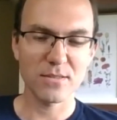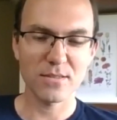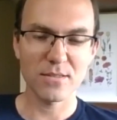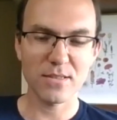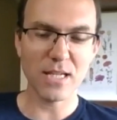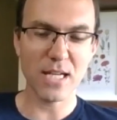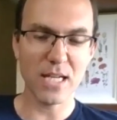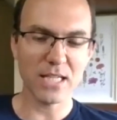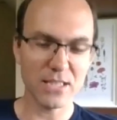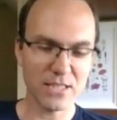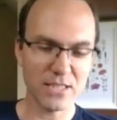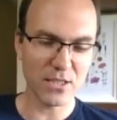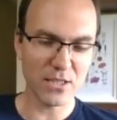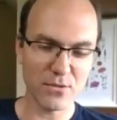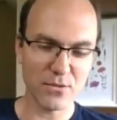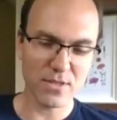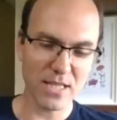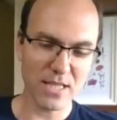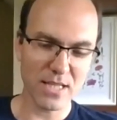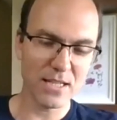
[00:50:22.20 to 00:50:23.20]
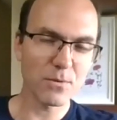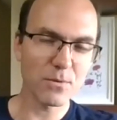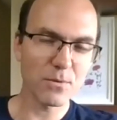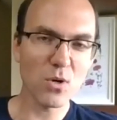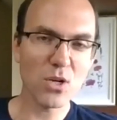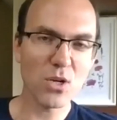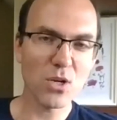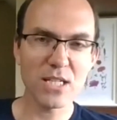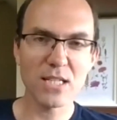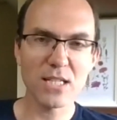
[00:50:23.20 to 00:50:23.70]
I can tell you that we're
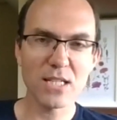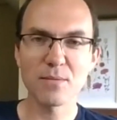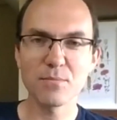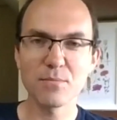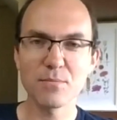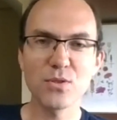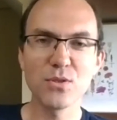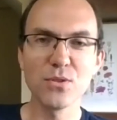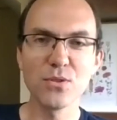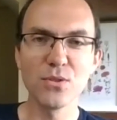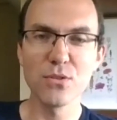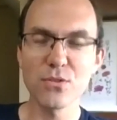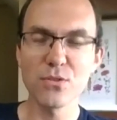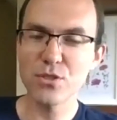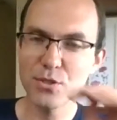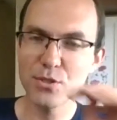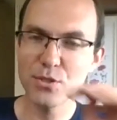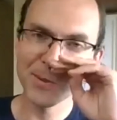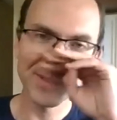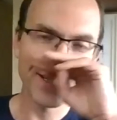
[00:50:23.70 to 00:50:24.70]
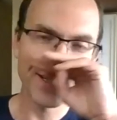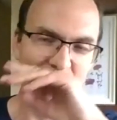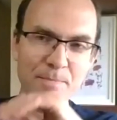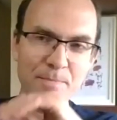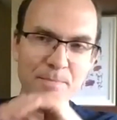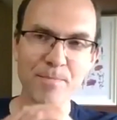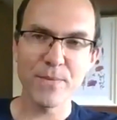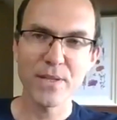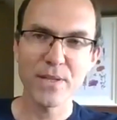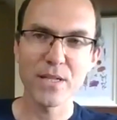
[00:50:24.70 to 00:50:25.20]
working on some tools
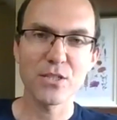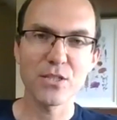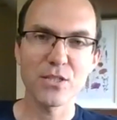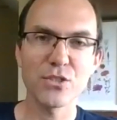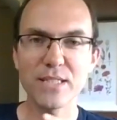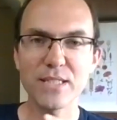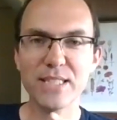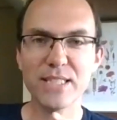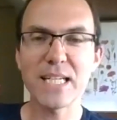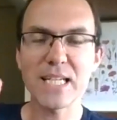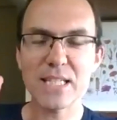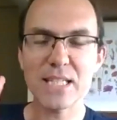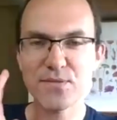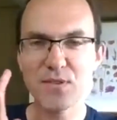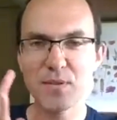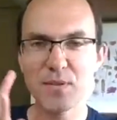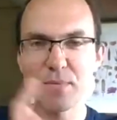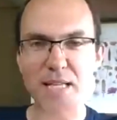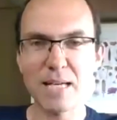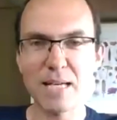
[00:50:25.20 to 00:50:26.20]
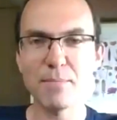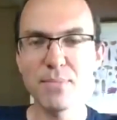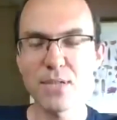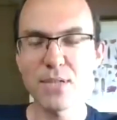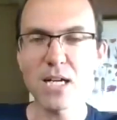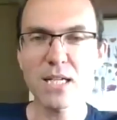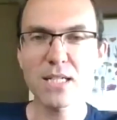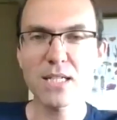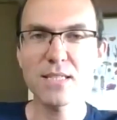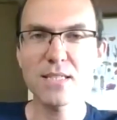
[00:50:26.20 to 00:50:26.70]
to get from that
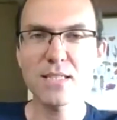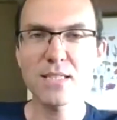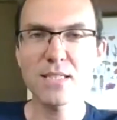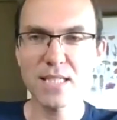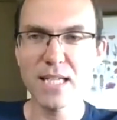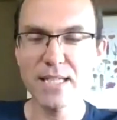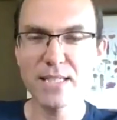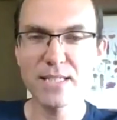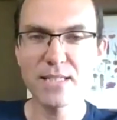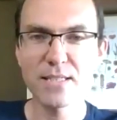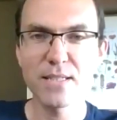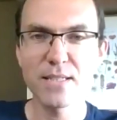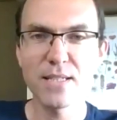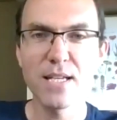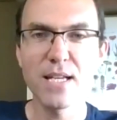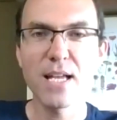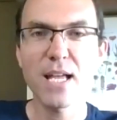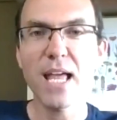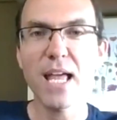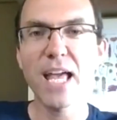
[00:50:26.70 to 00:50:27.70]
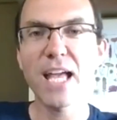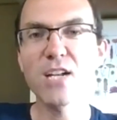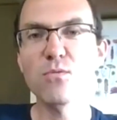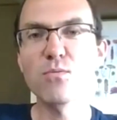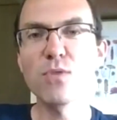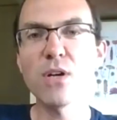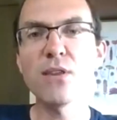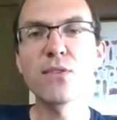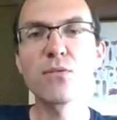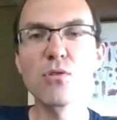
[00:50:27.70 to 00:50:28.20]
block state and
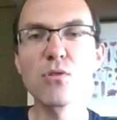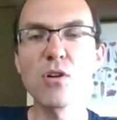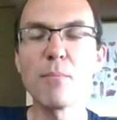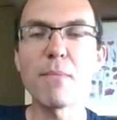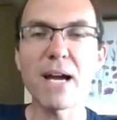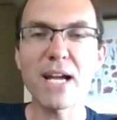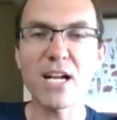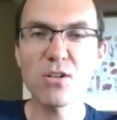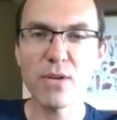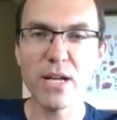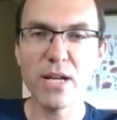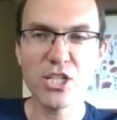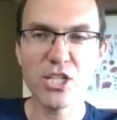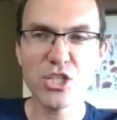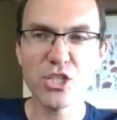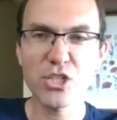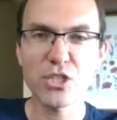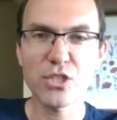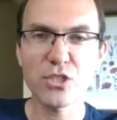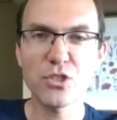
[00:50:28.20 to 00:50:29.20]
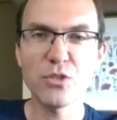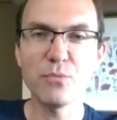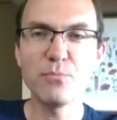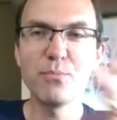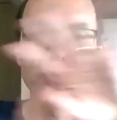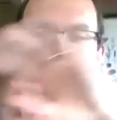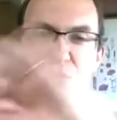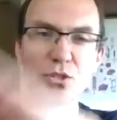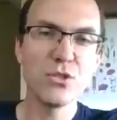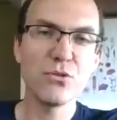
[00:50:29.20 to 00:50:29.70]
run through a migration to
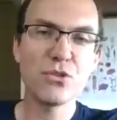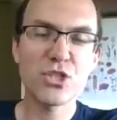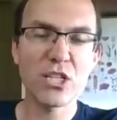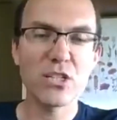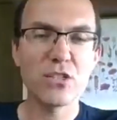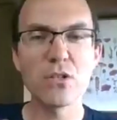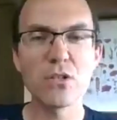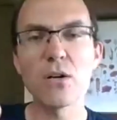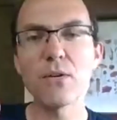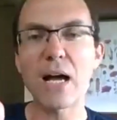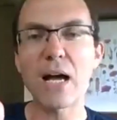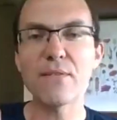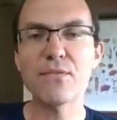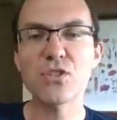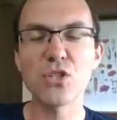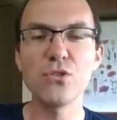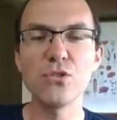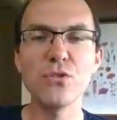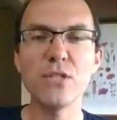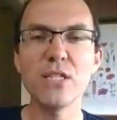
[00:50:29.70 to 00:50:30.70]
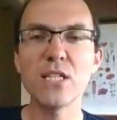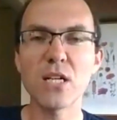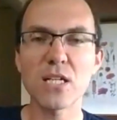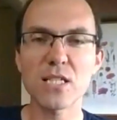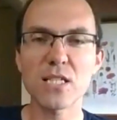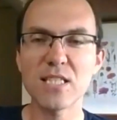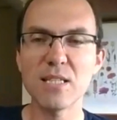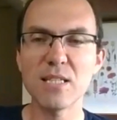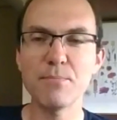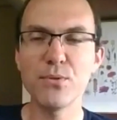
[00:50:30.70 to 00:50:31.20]
boot a new chain. You know, I've shown you
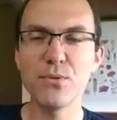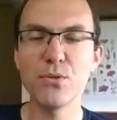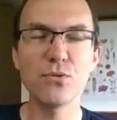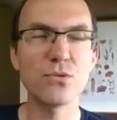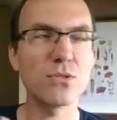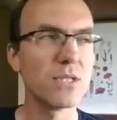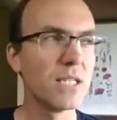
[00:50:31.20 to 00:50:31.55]
eosc boot.